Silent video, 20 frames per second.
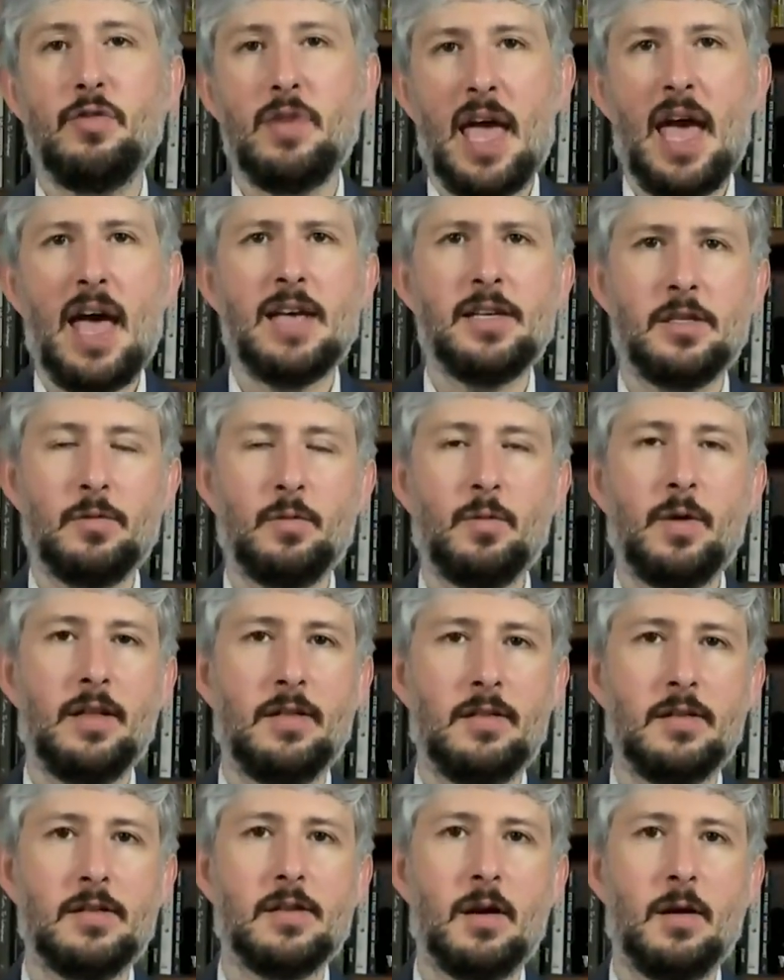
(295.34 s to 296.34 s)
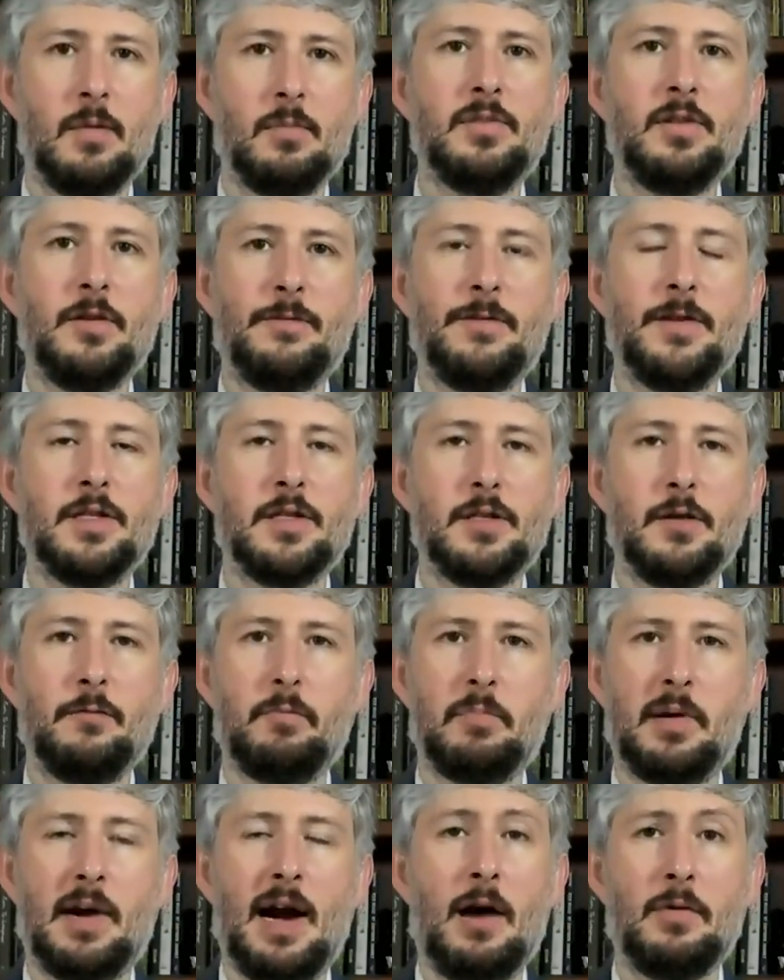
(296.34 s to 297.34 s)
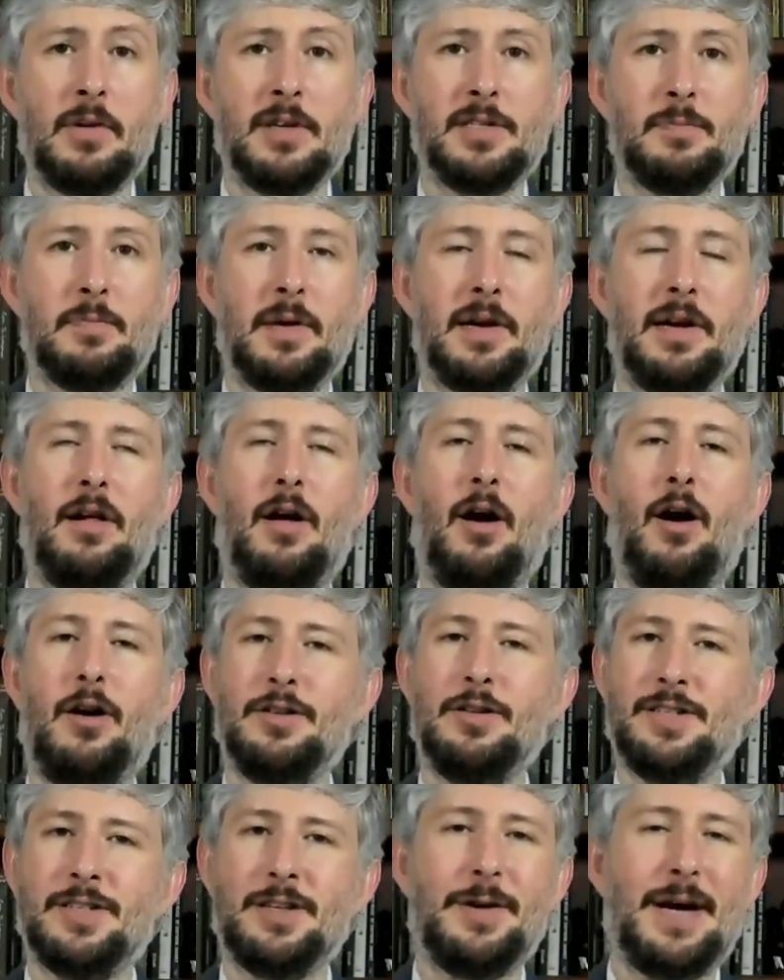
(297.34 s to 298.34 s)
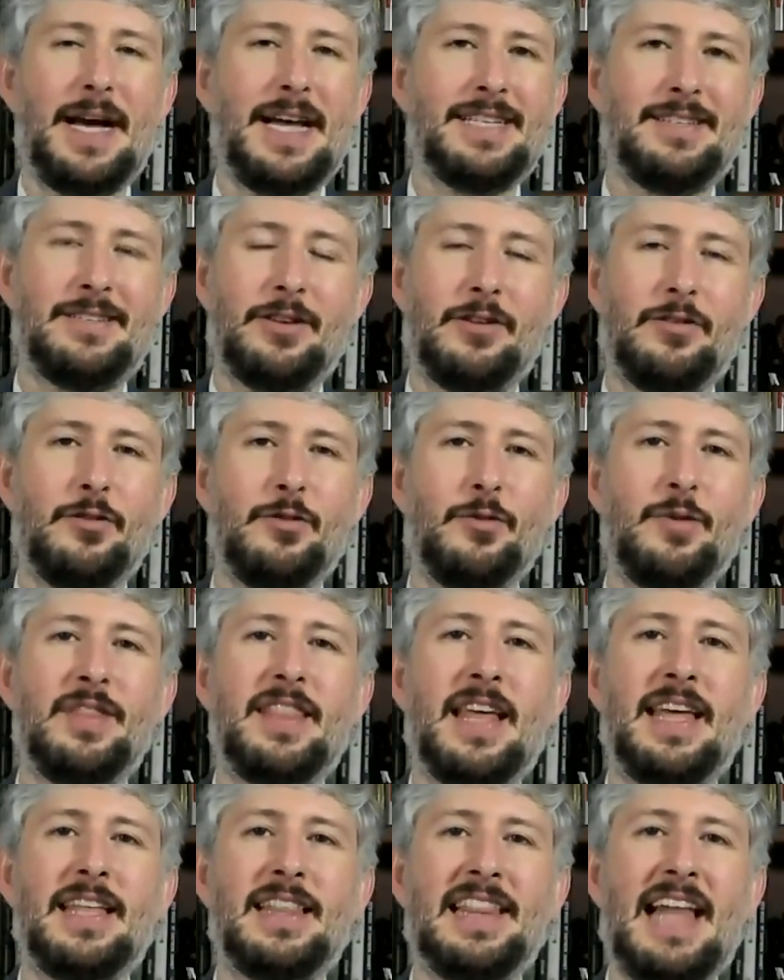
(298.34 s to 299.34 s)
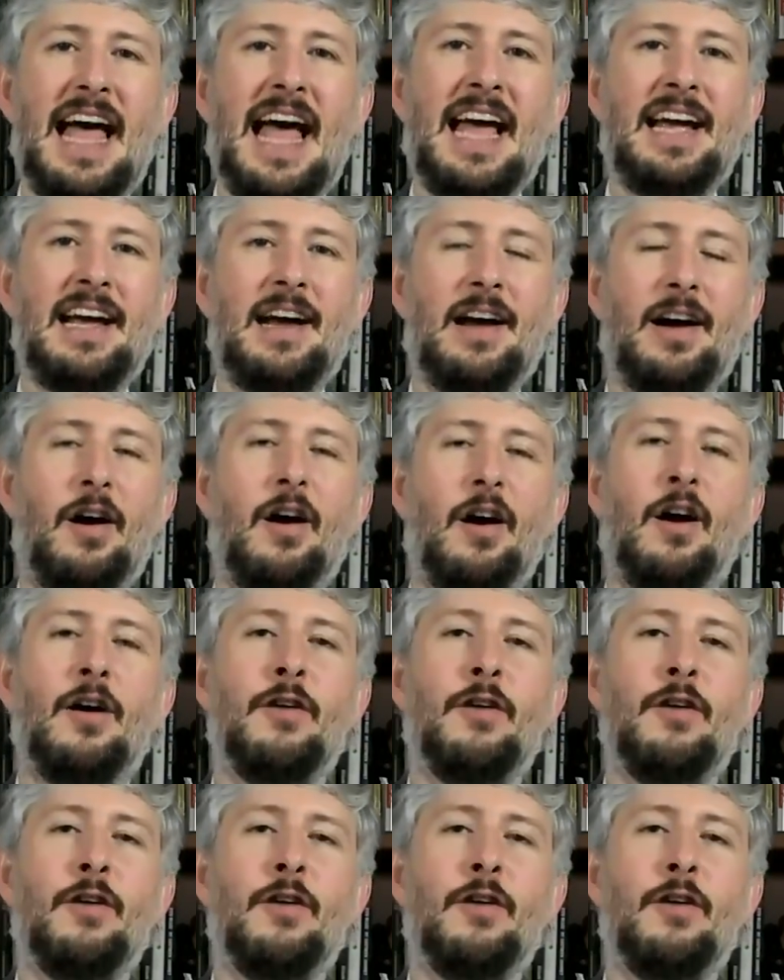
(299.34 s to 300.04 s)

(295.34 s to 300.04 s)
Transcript: to do, yes, with some defensive prowess, but it also has to do with a lack